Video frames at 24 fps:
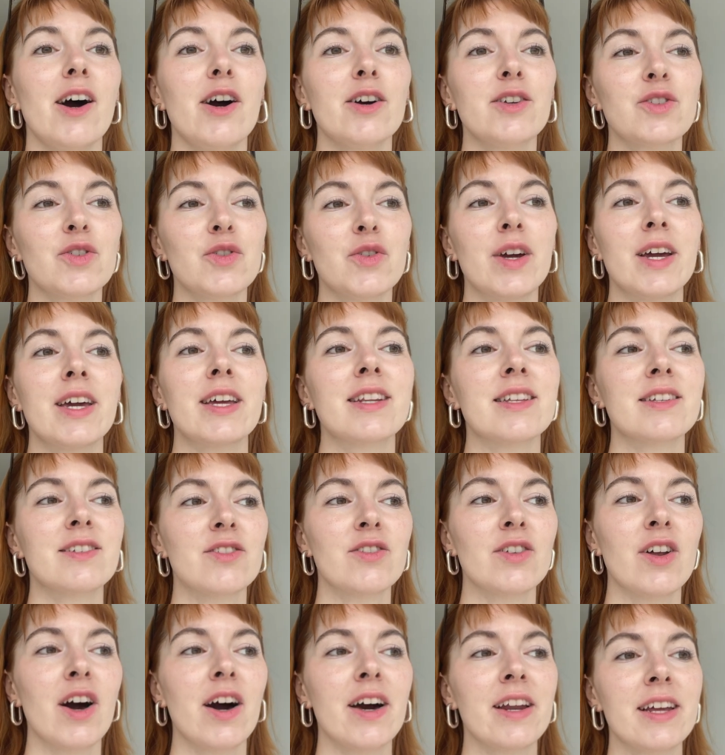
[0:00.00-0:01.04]
Our train is
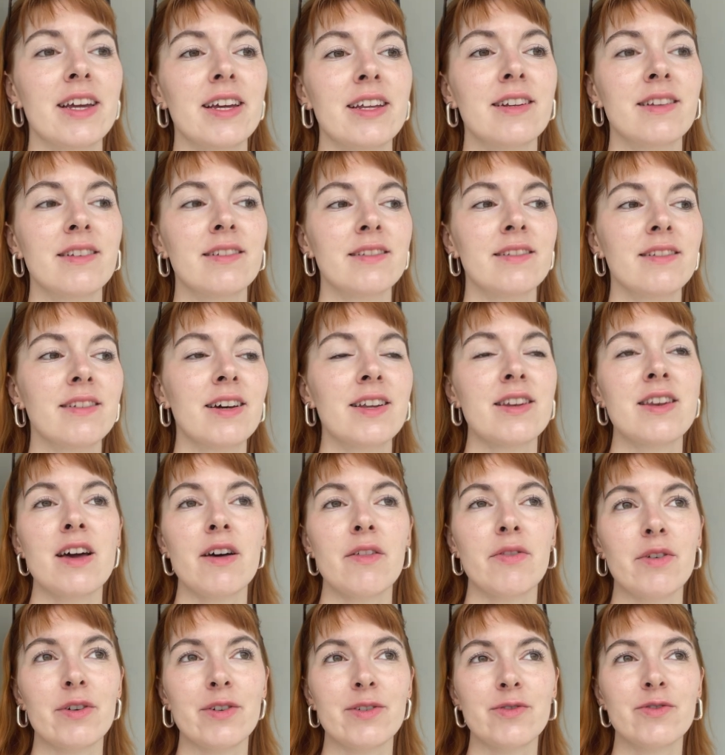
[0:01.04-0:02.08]
not in
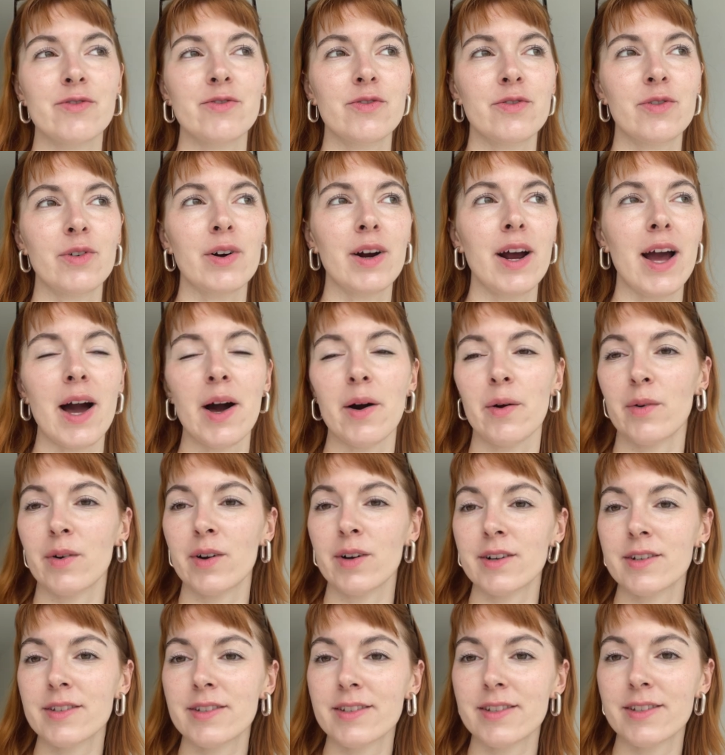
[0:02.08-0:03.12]
another four
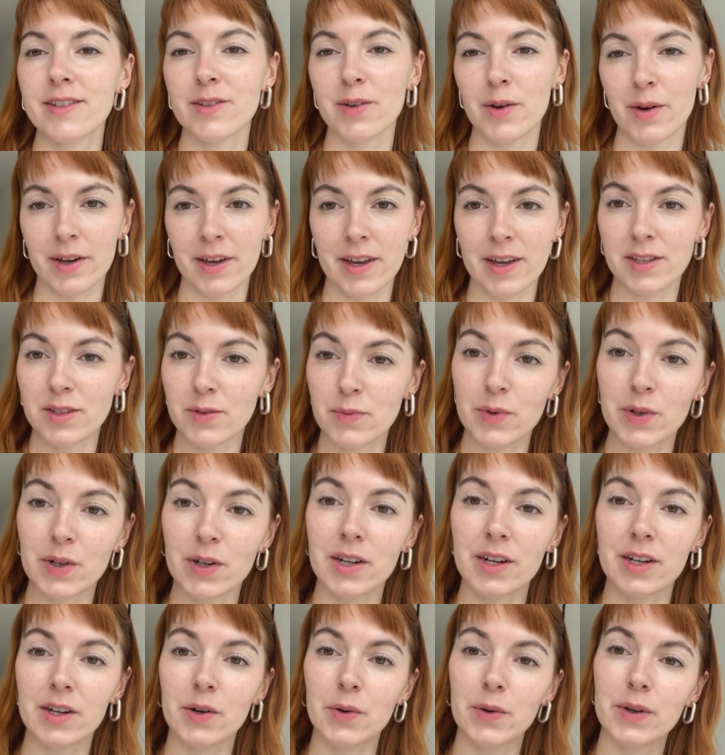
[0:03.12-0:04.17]
hours. So I guess we're
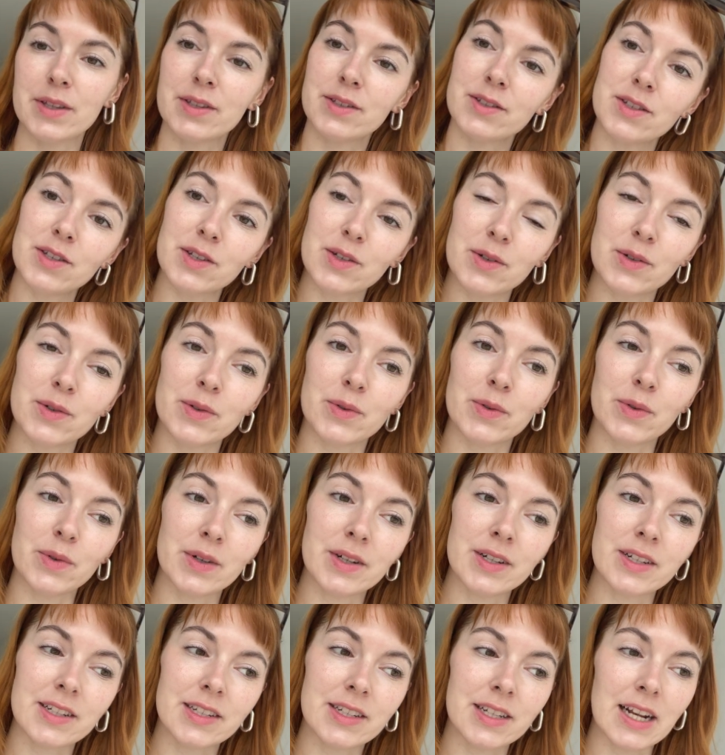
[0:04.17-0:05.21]
gonna go into
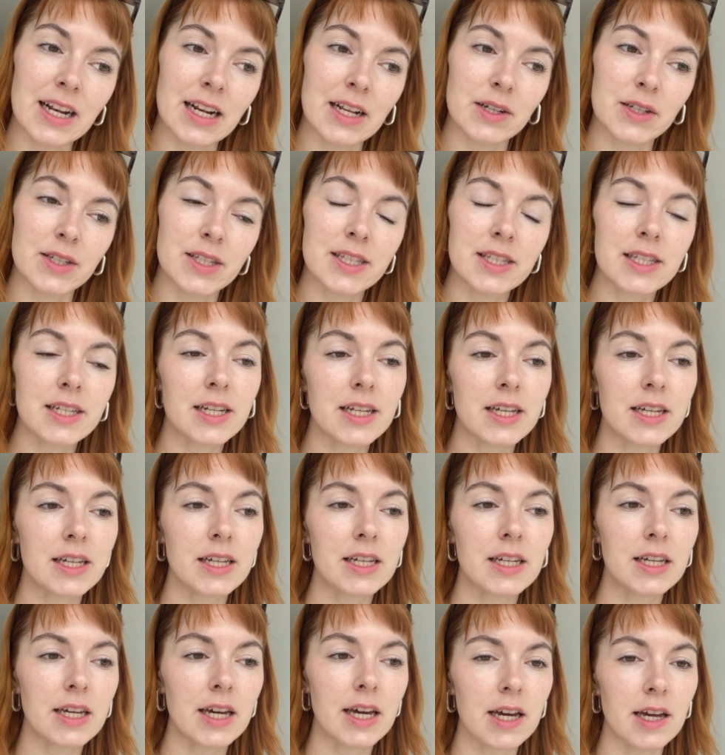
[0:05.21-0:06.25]
the little
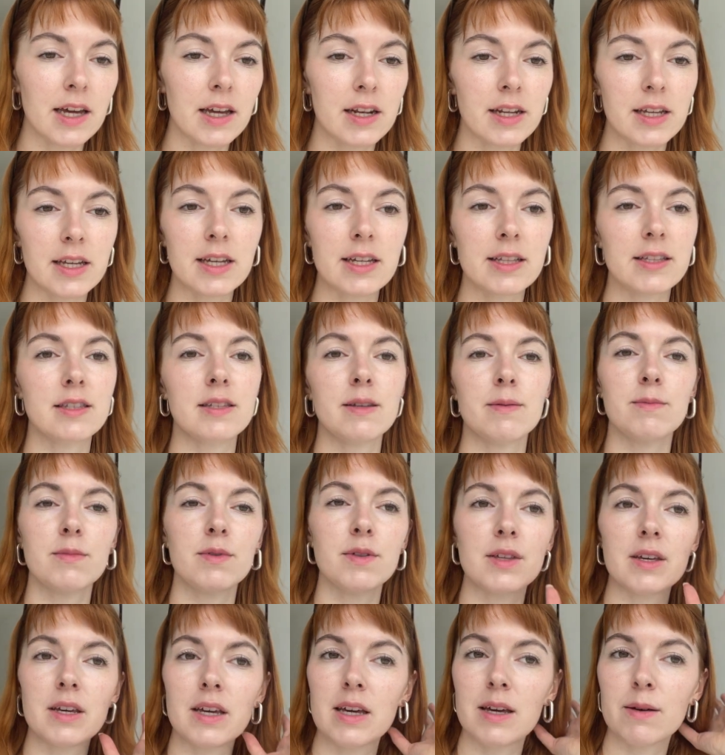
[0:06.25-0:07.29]
city and eat
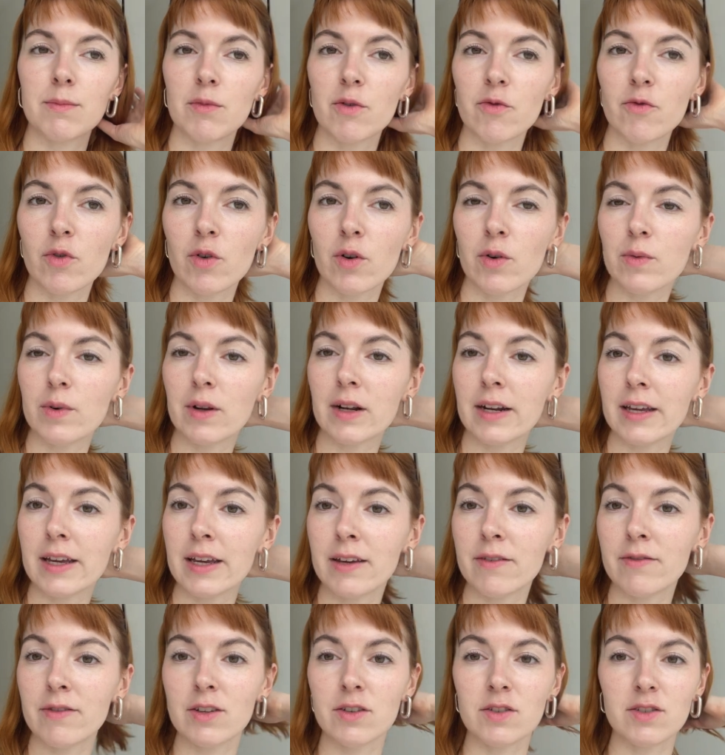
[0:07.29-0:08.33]
something before we
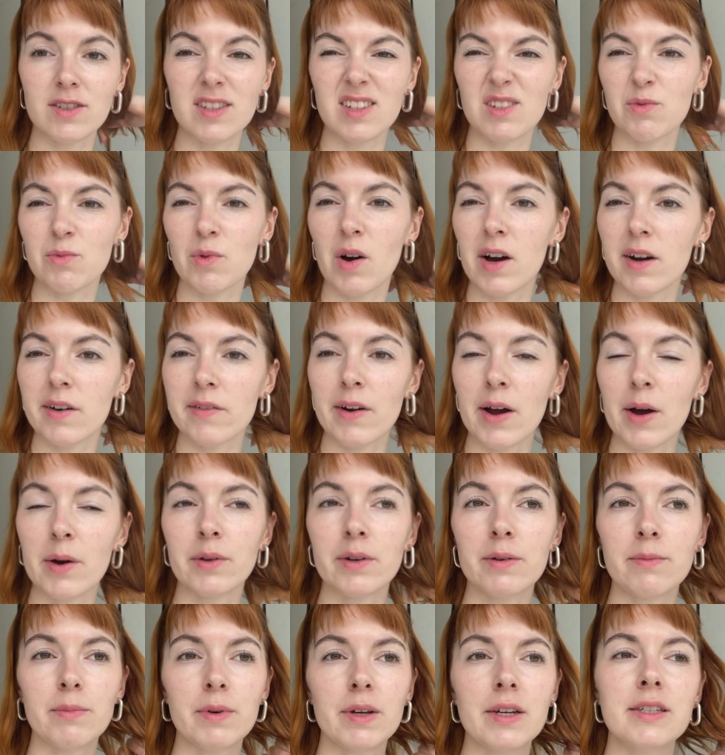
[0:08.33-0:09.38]
leave and just like walk around
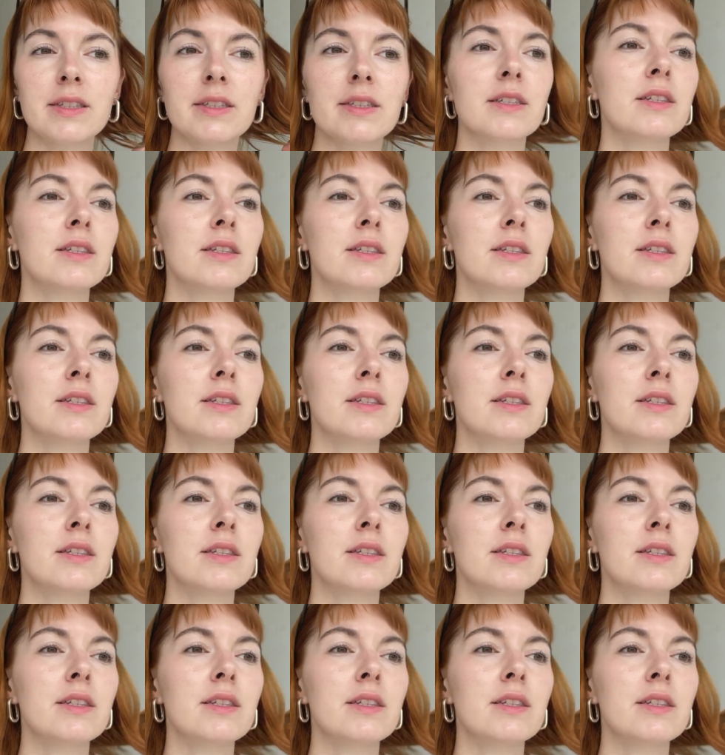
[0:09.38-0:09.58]
a bit.